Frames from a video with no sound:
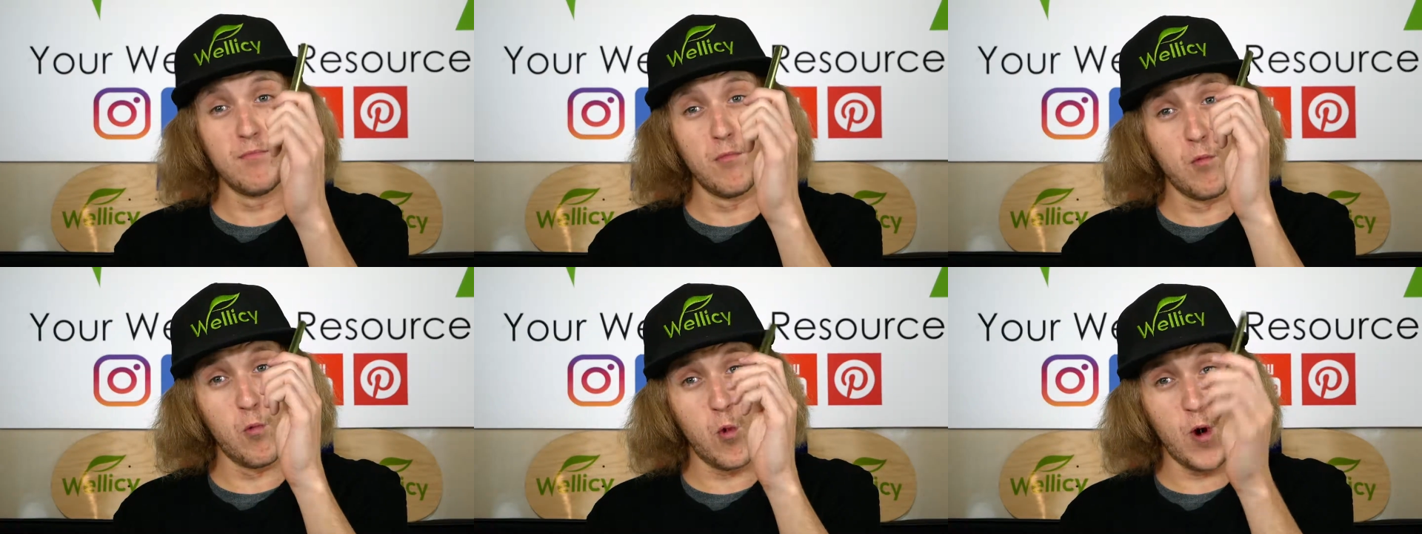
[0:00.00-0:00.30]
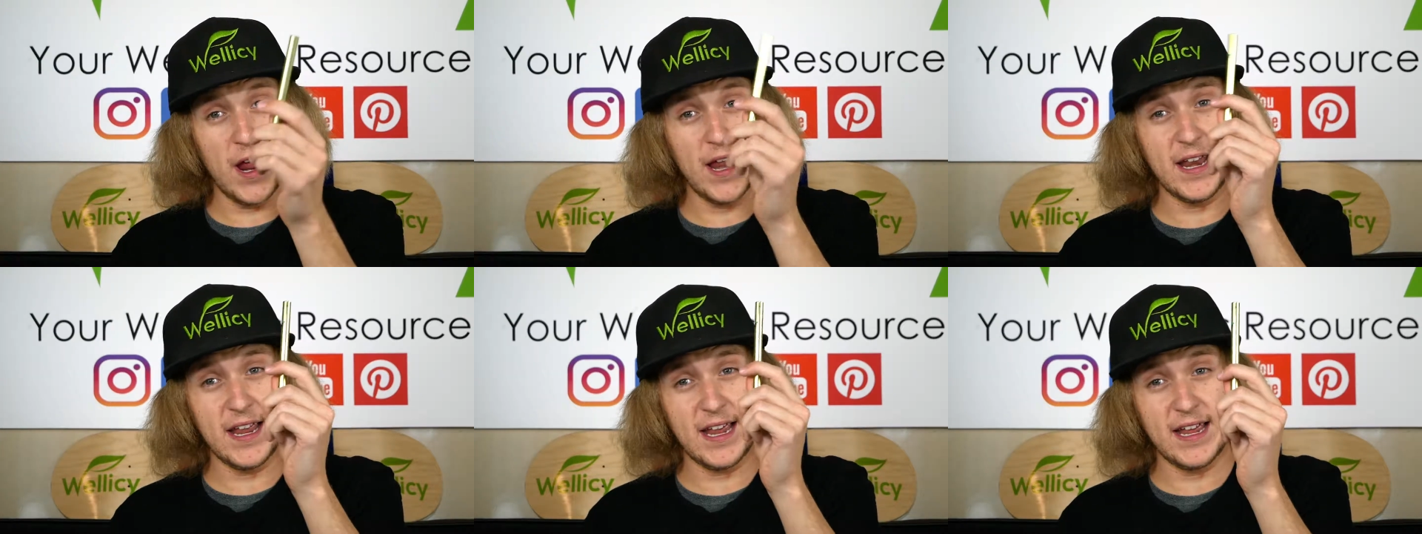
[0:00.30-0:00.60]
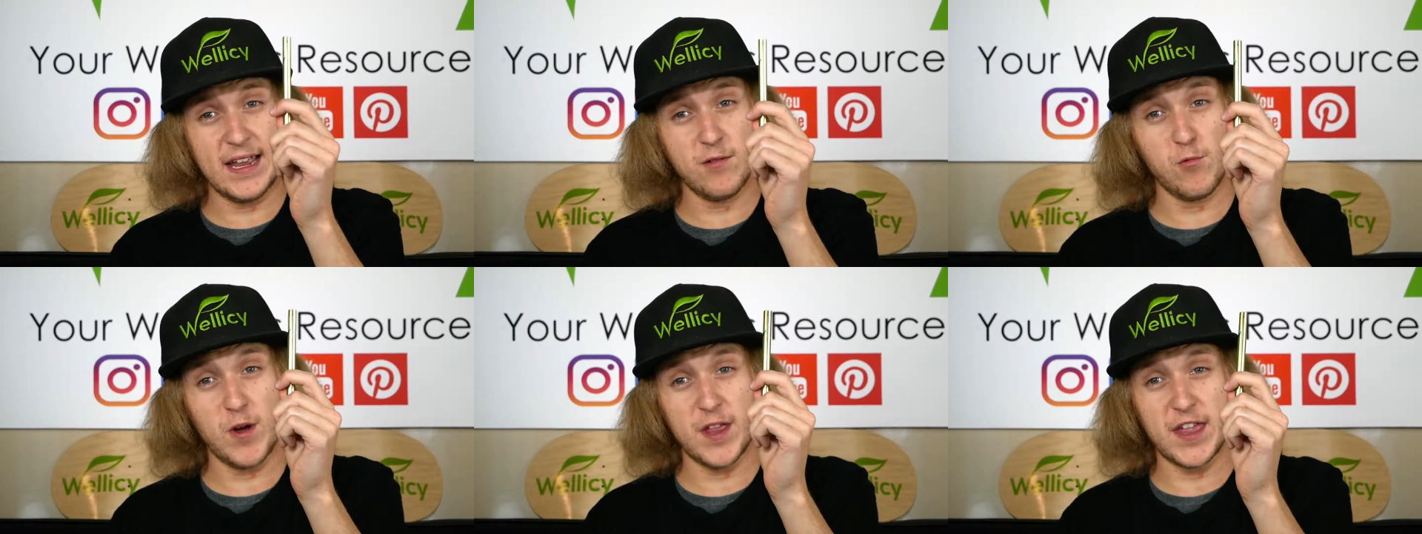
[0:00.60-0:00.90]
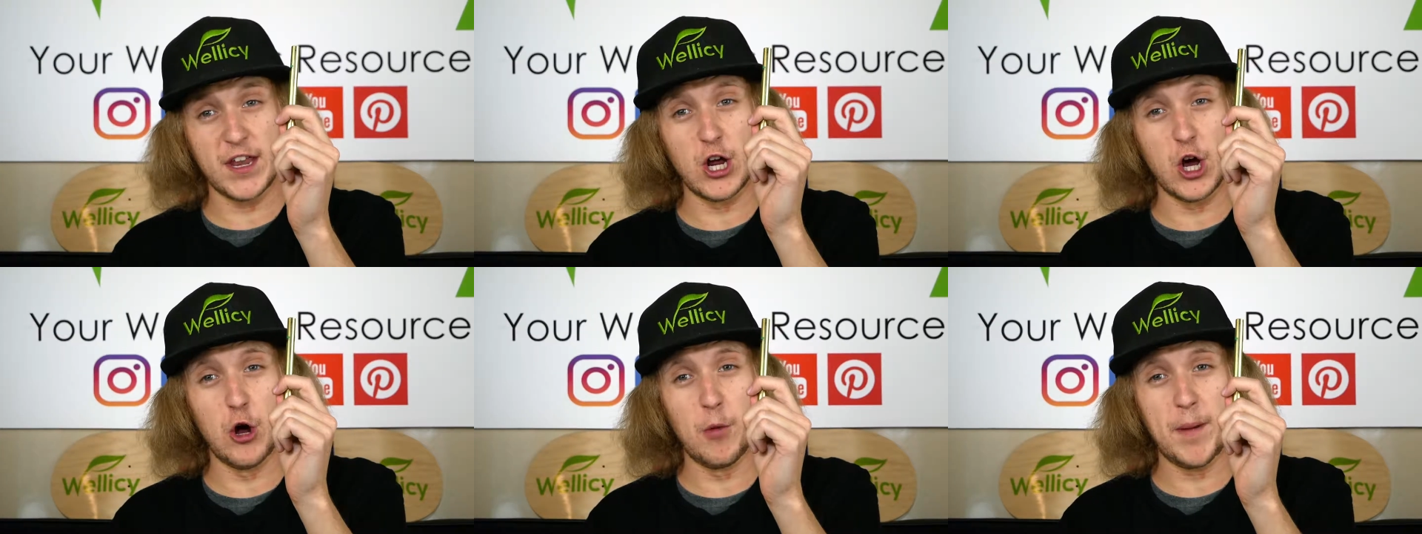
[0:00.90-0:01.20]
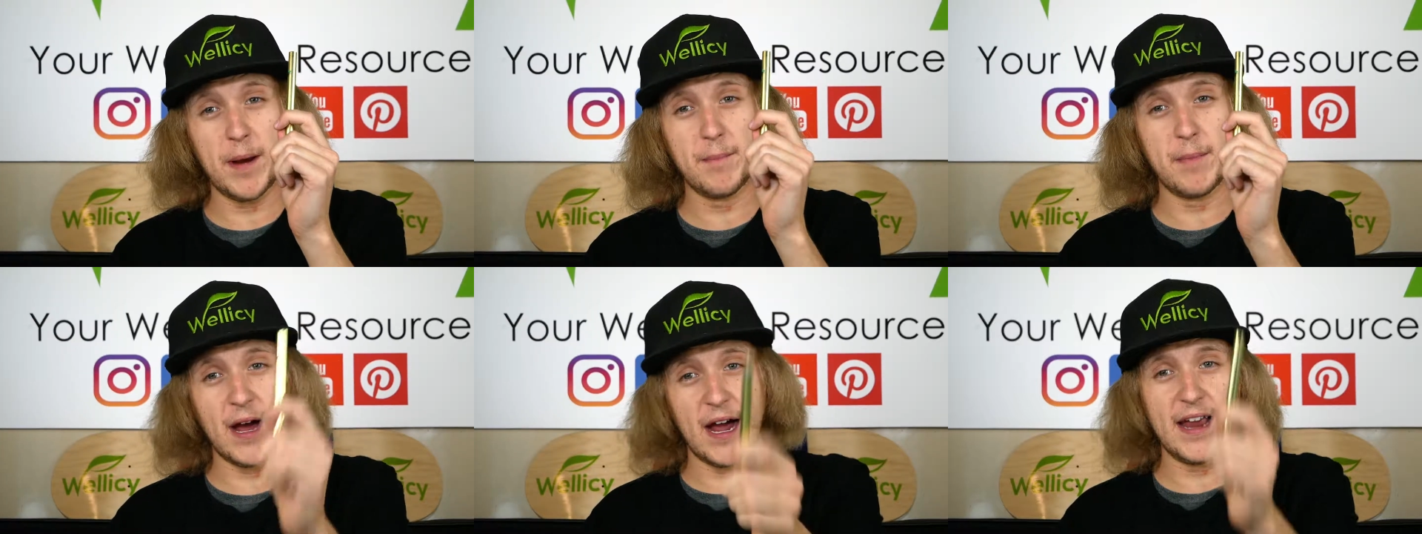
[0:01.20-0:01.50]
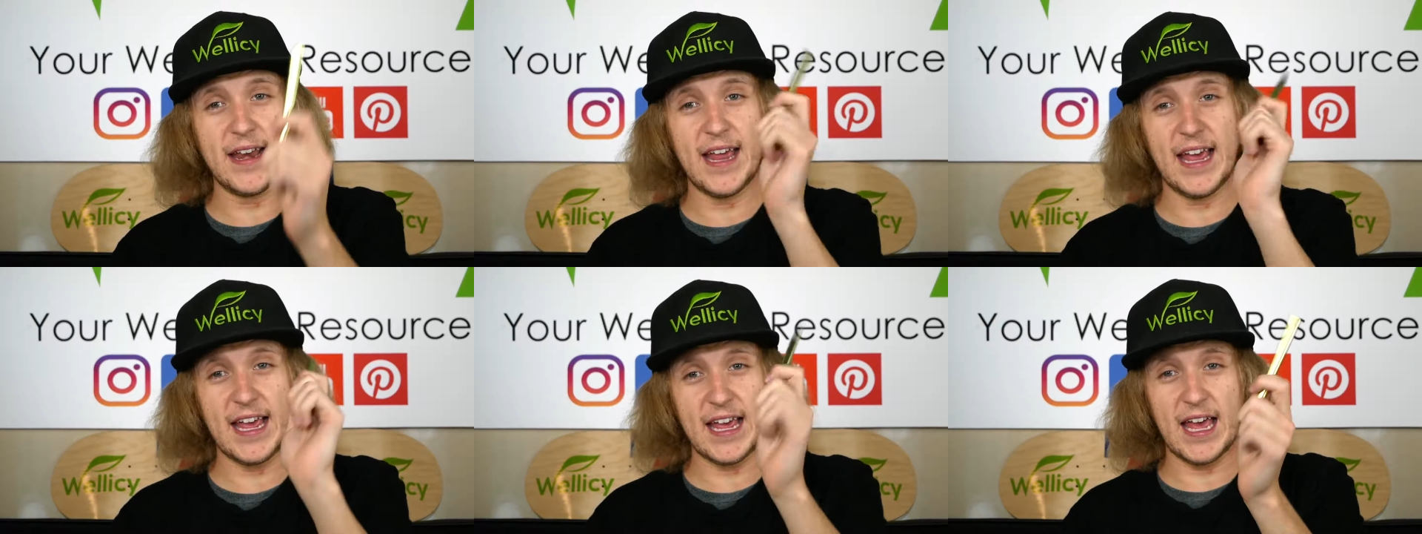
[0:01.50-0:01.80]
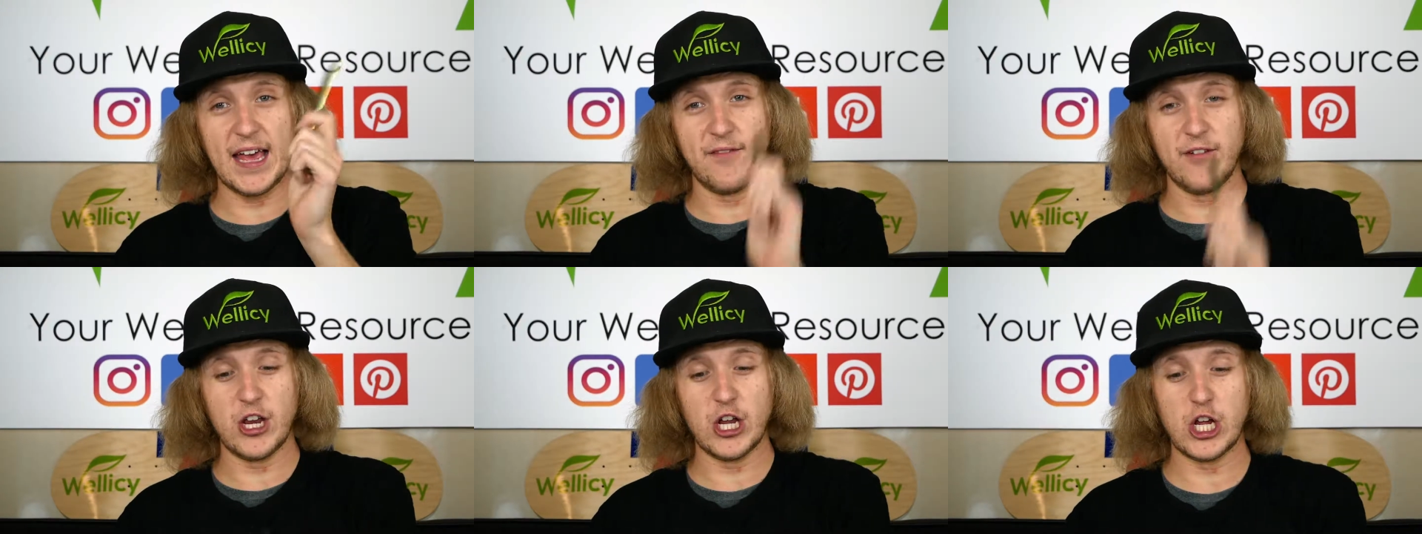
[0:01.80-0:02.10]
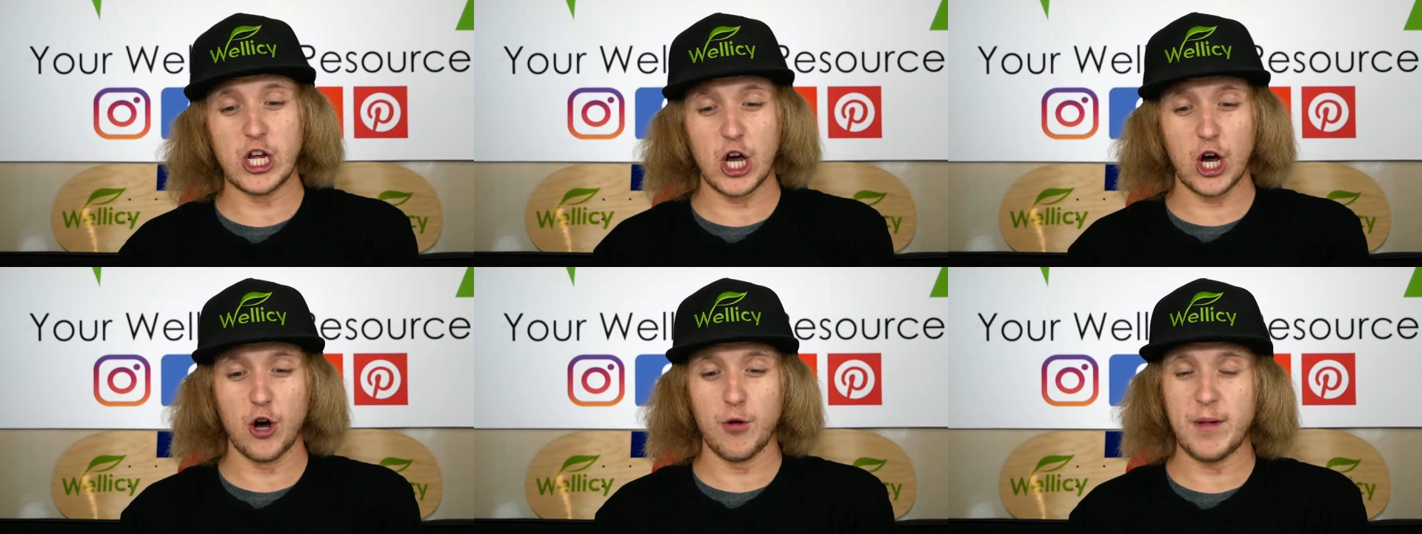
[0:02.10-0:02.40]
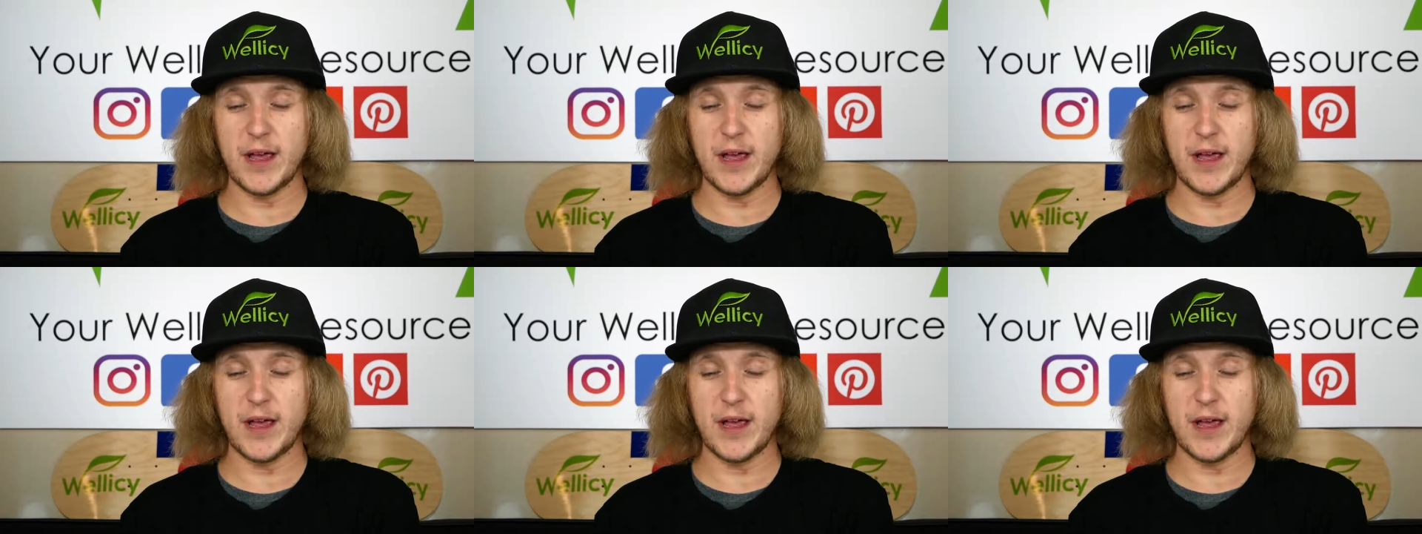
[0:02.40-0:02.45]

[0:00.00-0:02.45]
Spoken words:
went in with an open mind and gave it a go,